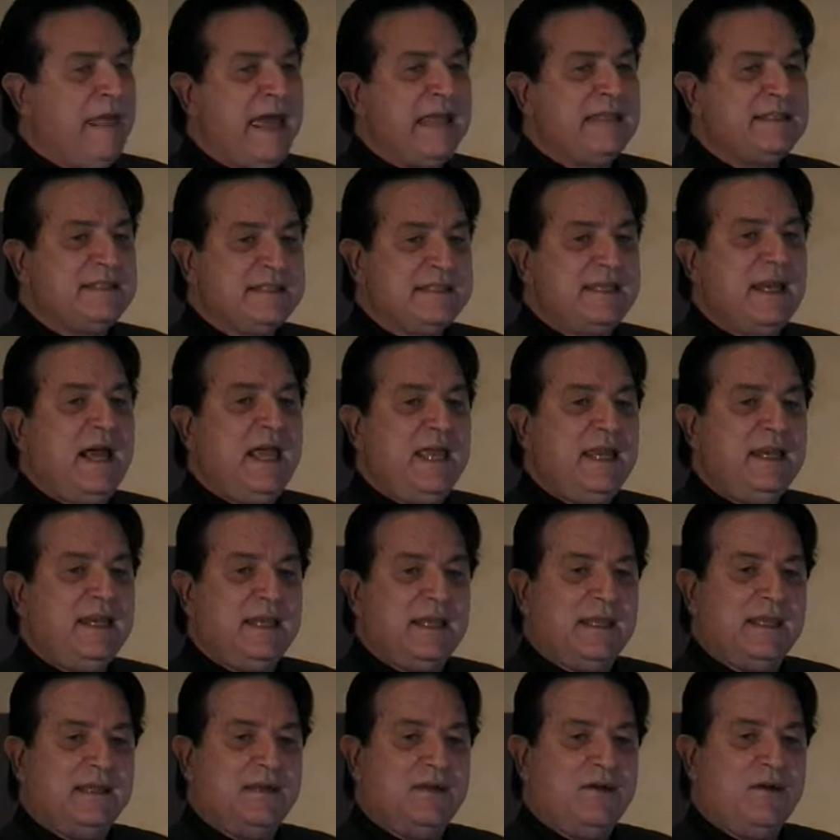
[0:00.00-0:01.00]

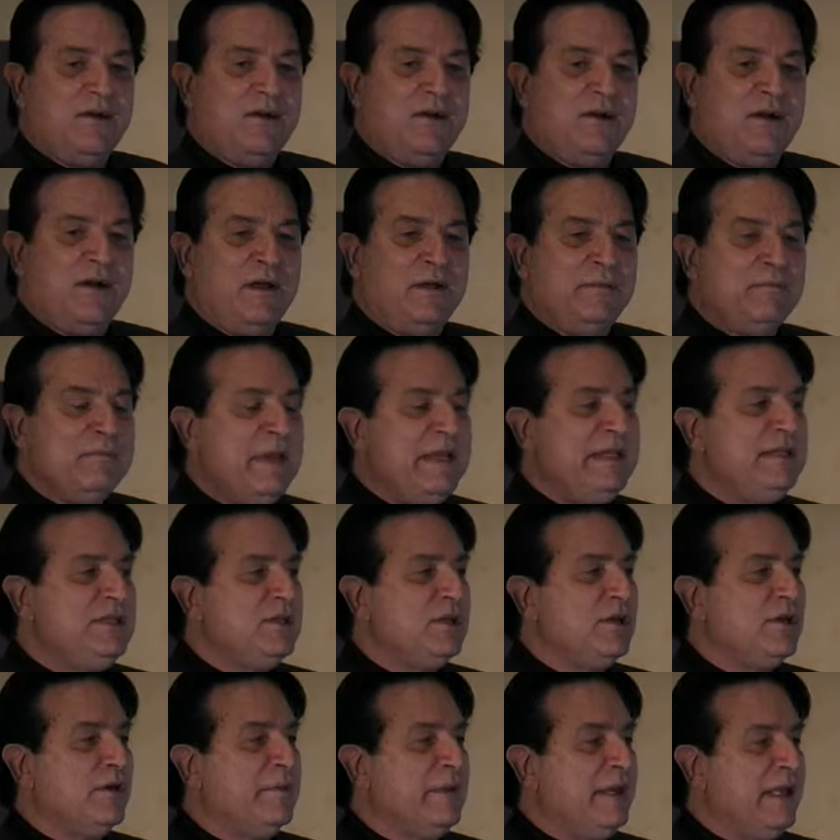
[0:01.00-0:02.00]
sighting on
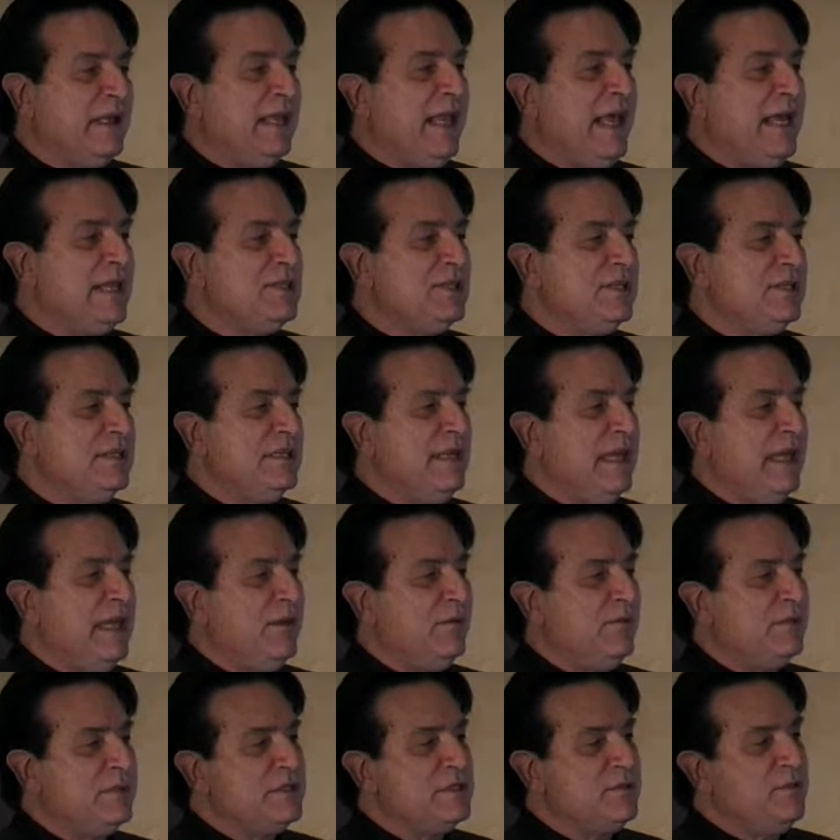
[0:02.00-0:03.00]
midterm election day
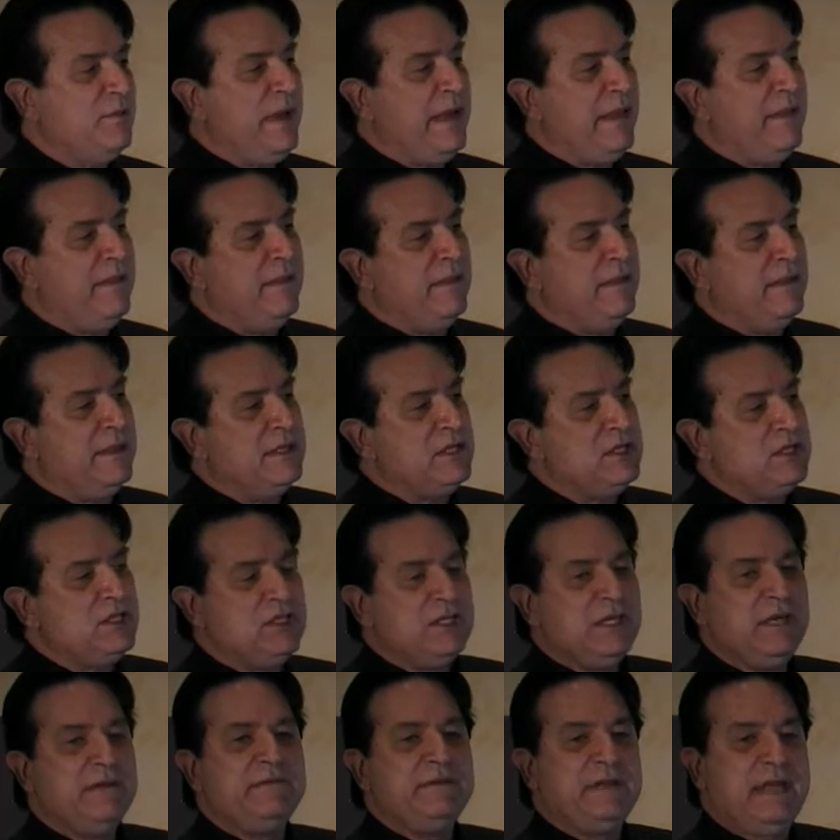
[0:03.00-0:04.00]
was when the
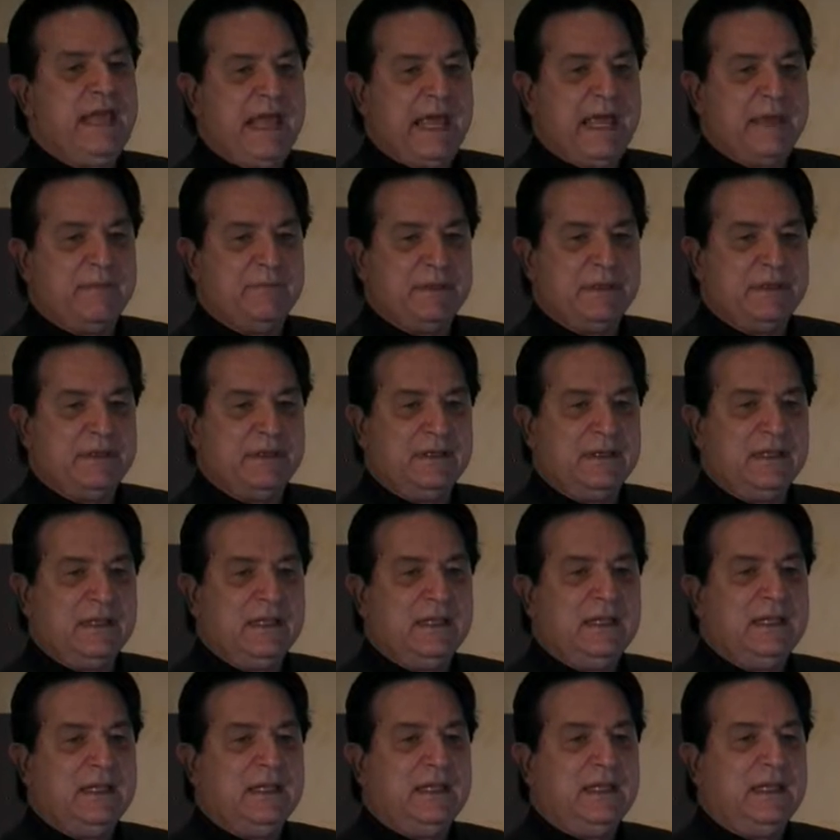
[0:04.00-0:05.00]
shift happened
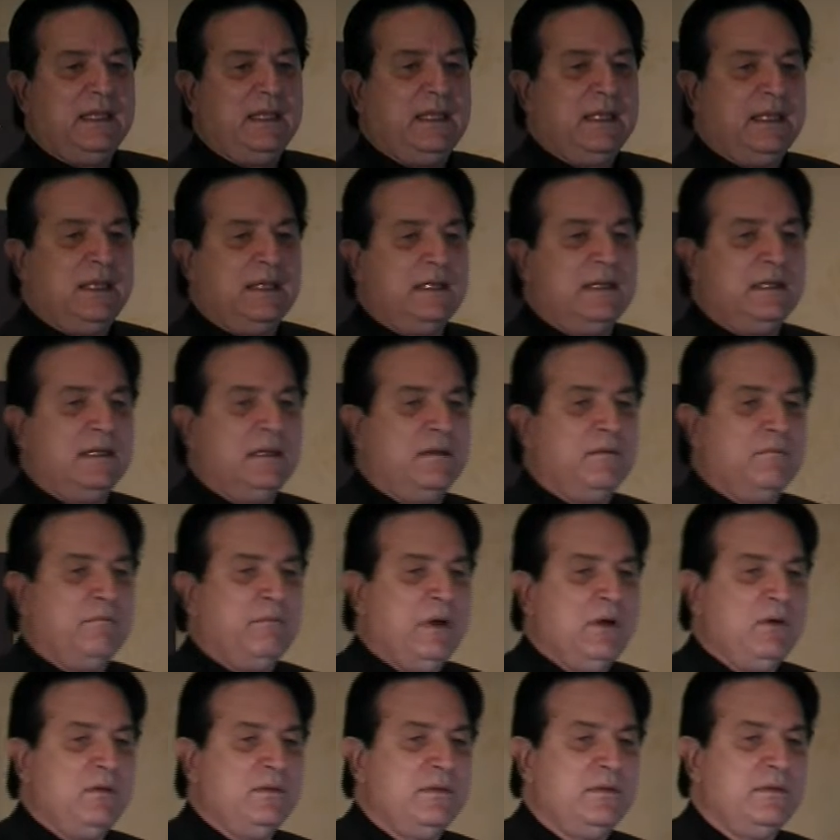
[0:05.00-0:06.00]
in
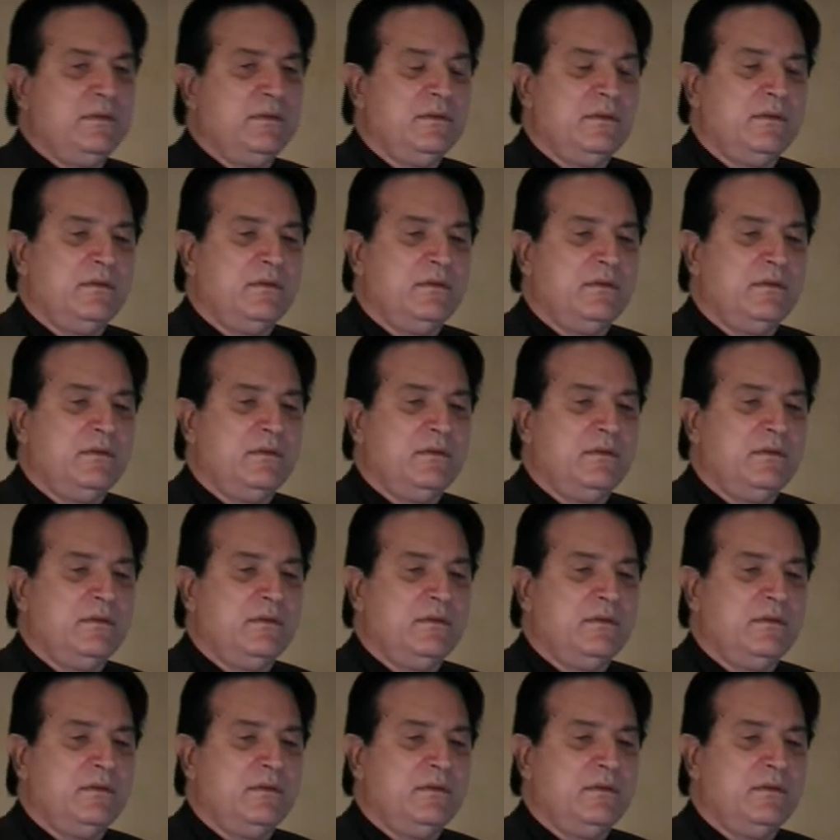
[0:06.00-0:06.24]
both